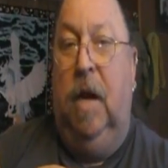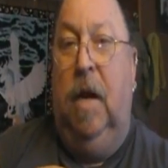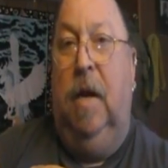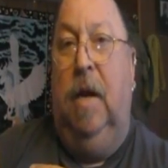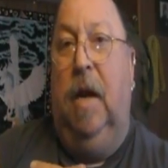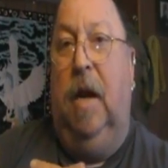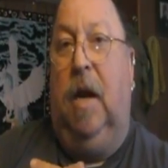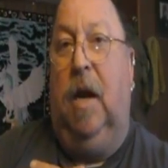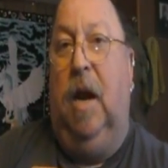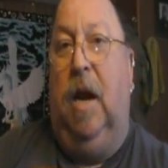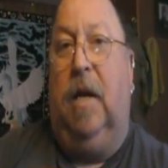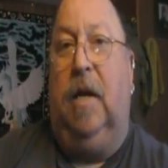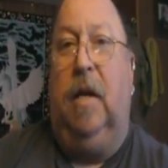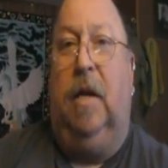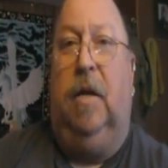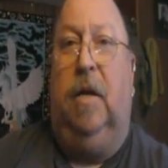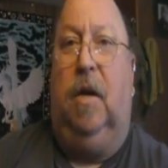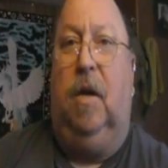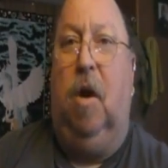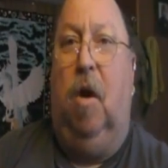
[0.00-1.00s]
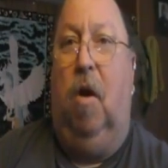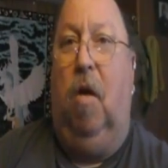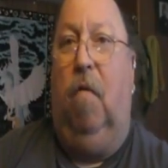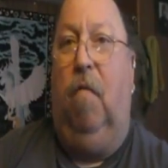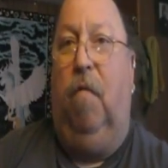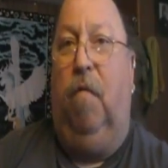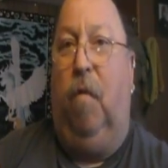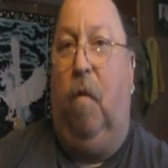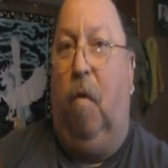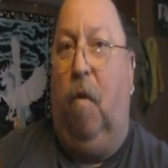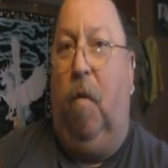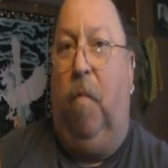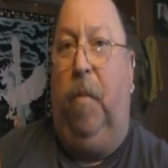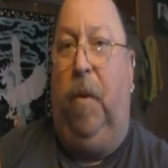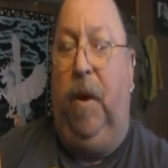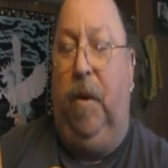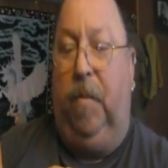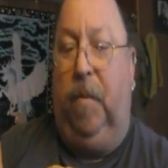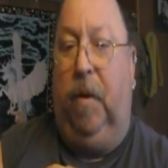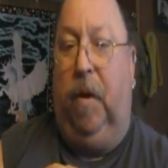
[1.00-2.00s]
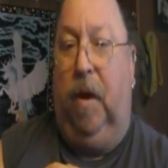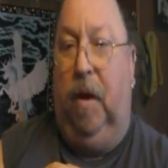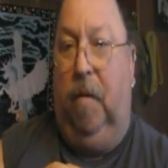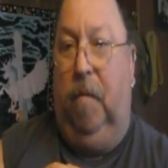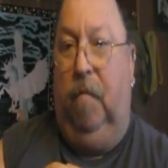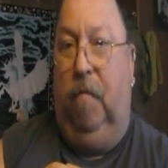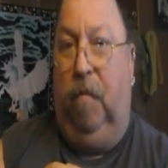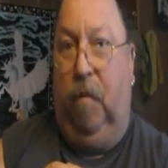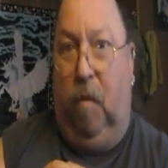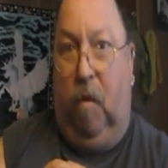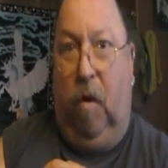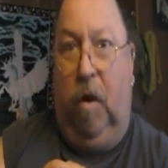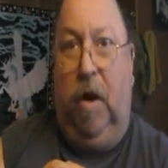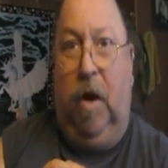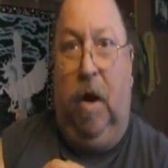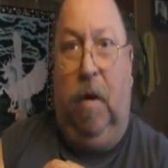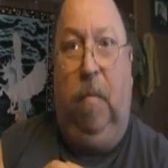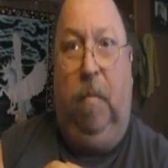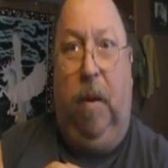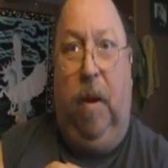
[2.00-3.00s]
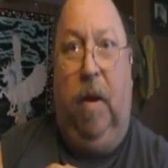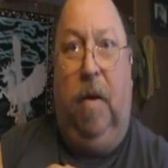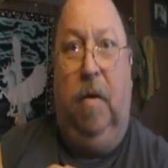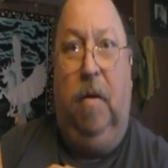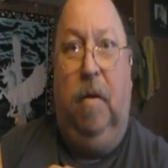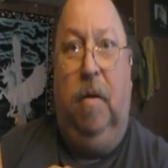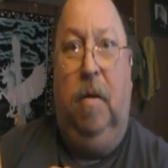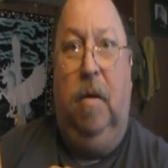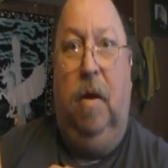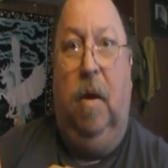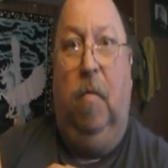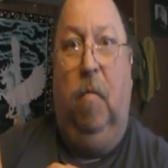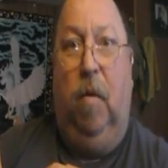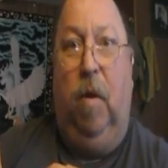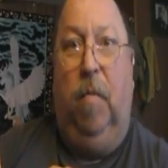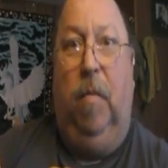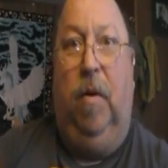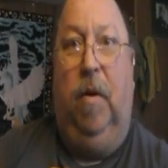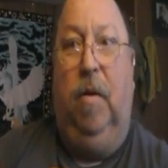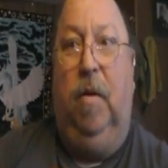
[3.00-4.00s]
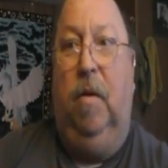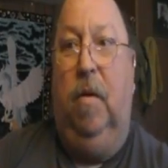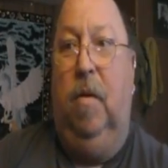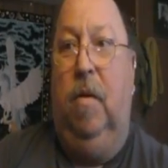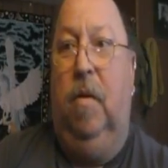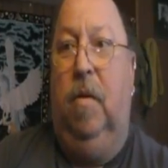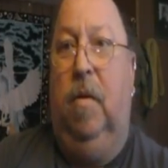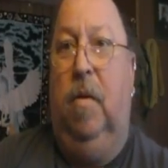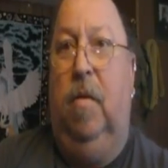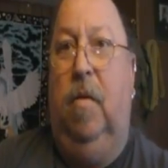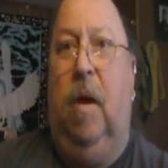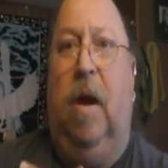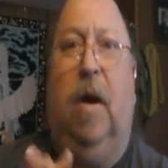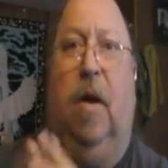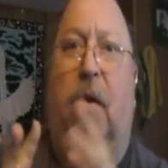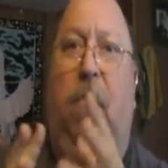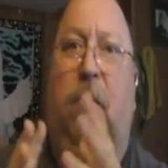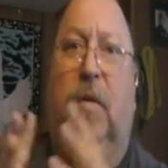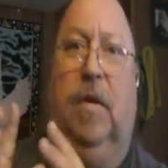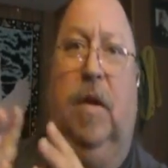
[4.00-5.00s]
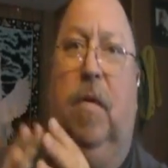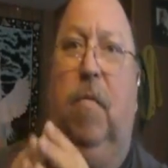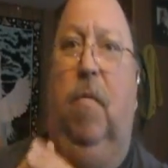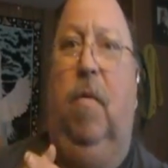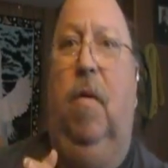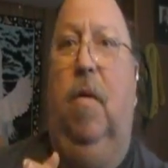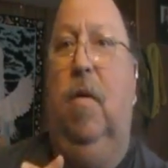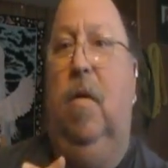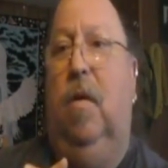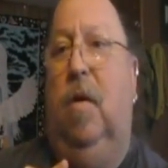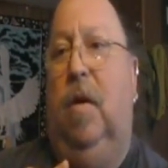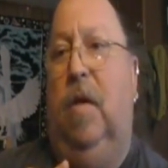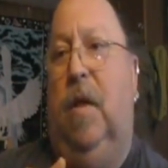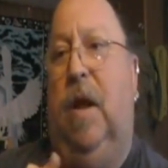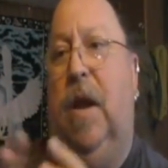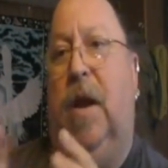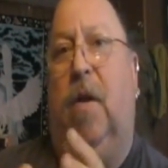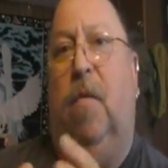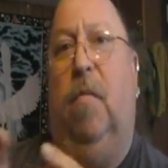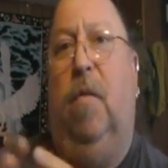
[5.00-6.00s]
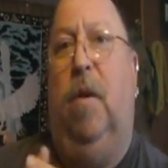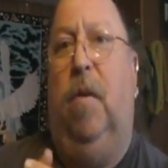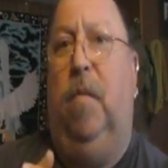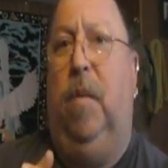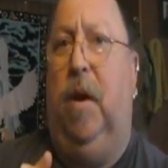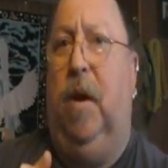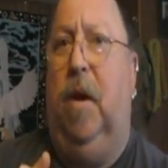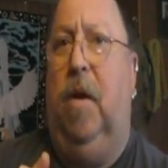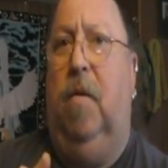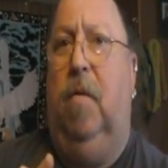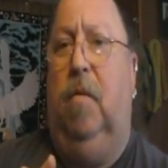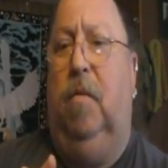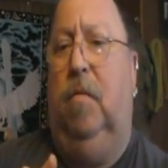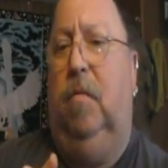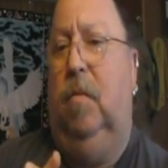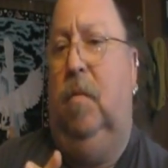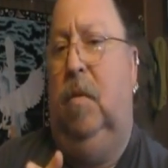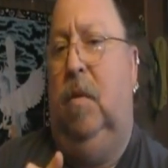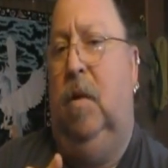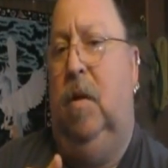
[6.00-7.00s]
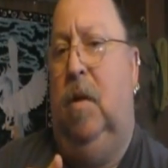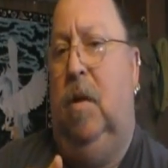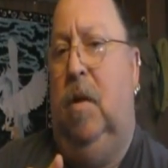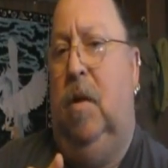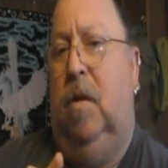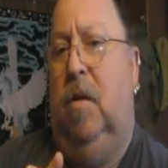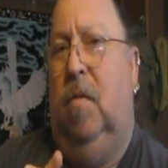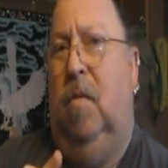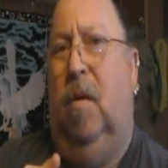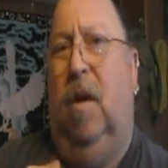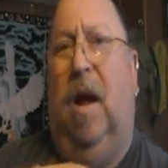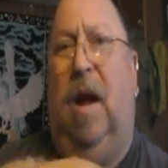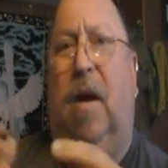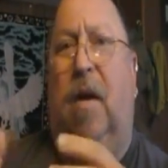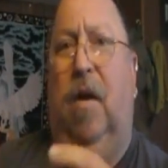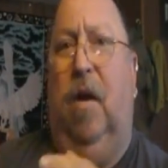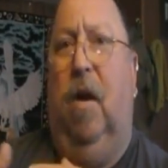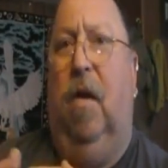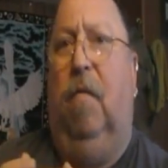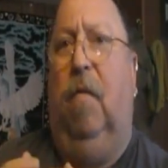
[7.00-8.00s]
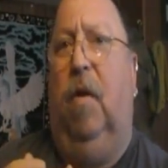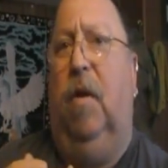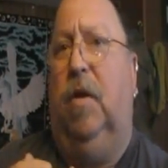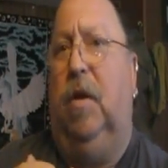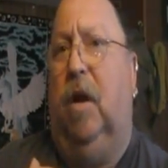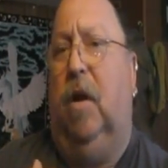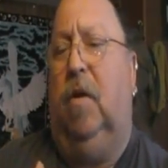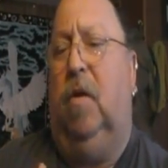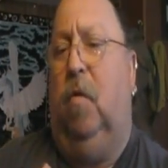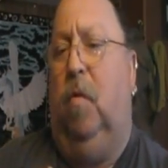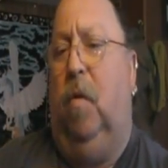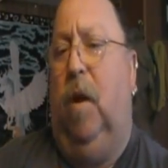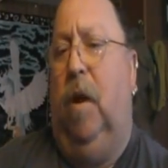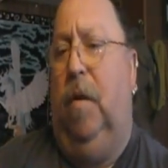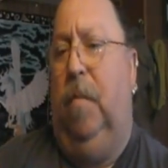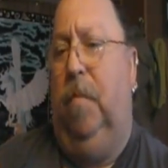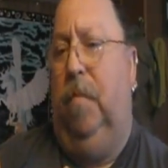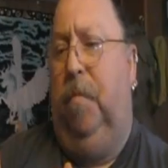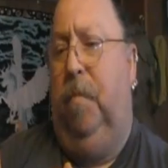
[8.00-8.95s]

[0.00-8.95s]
neglected to call 4 people up, 4 young men and women, I don't know which they were, and they don't want to be known. Well, I don't know, I've only talked to one.